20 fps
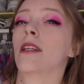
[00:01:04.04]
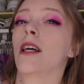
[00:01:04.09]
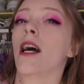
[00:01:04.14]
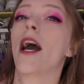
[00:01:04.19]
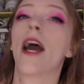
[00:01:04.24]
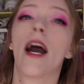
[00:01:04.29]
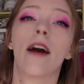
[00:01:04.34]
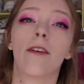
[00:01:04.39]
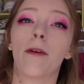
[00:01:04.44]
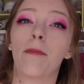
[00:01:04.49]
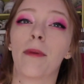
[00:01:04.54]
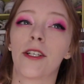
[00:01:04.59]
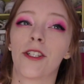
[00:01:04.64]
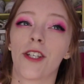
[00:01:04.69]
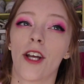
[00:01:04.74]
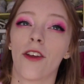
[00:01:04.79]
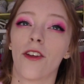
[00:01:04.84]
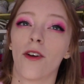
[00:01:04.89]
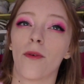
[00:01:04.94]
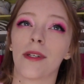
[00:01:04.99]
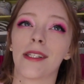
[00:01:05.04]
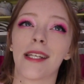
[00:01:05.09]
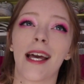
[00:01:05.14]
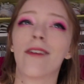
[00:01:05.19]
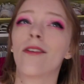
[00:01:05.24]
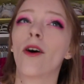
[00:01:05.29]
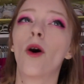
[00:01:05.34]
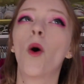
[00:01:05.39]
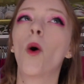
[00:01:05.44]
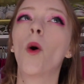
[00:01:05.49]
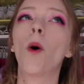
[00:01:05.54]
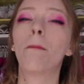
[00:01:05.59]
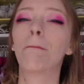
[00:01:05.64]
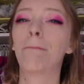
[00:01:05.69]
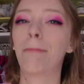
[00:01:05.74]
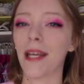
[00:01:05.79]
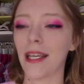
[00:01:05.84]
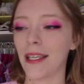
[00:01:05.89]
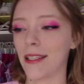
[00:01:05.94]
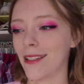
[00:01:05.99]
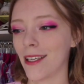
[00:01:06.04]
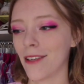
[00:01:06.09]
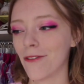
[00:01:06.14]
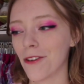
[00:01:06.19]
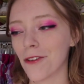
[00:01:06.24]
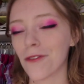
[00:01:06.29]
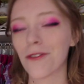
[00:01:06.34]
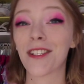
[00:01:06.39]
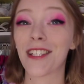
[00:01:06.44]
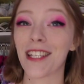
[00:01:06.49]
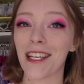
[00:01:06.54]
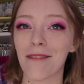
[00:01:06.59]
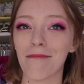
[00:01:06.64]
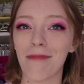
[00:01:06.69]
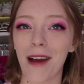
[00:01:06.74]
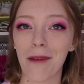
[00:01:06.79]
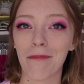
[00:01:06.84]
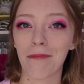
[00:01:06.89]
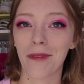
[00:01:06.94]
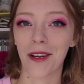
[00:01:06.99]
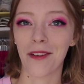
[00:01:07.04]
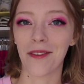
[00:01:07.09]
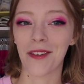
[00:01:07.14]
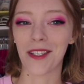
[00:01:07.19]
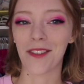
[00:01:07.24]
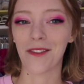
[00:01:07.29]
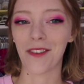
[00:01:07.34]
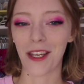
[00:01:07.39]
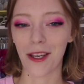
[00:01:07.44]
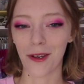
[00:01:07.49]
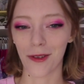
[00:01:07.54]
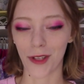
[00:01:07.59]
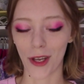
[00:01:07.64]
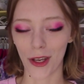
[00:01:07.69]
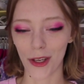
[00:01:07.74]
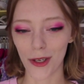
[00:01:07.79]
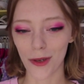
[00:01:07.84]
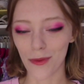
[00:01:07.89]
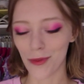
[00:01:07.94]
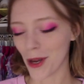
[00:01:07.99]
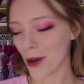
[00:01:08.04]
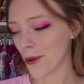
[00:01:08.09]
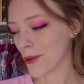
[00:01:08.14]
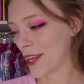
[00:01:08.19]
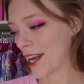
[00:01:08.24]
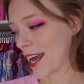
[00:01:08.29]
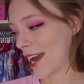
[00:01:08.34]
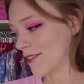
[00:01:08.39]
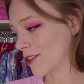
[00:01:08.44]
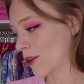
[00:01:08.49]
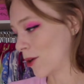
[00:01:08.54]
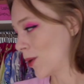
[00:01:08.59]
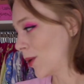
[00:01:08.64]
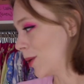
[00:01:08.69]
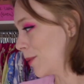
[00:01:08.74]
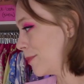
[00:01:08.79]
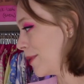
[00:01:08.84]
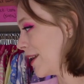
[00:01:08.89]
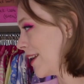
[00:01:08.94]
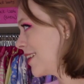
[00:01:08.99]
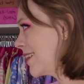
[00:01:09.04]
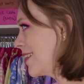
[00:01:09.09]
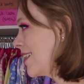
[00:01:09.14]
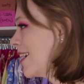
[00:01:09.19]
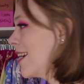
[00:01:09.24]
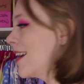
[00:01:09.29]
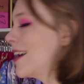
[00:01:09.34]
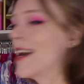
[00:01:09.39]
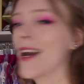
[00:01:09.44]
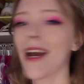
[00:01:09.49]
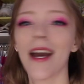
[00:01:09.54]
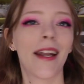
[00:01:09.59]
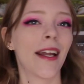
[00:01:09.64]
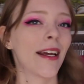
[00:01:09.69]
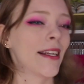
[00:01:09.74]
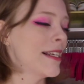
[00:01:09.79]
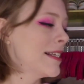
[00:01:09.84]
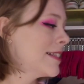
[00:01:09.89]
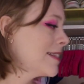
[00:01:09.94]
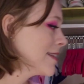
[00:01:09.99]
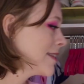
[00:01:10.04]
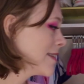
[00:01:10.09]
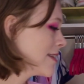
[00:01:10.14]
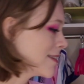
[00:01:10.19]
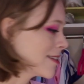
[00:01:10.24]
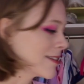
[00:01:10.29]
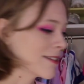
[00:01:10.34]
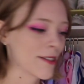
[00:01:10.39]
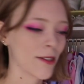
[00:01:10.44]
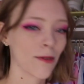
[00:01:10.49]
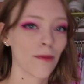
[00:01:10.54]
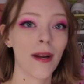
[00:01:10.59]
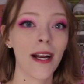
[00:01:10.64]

I have a bunch of other ones. I have a whole bin. If you've seen my previous videos, you know that I have a whole bin. And I need scissors.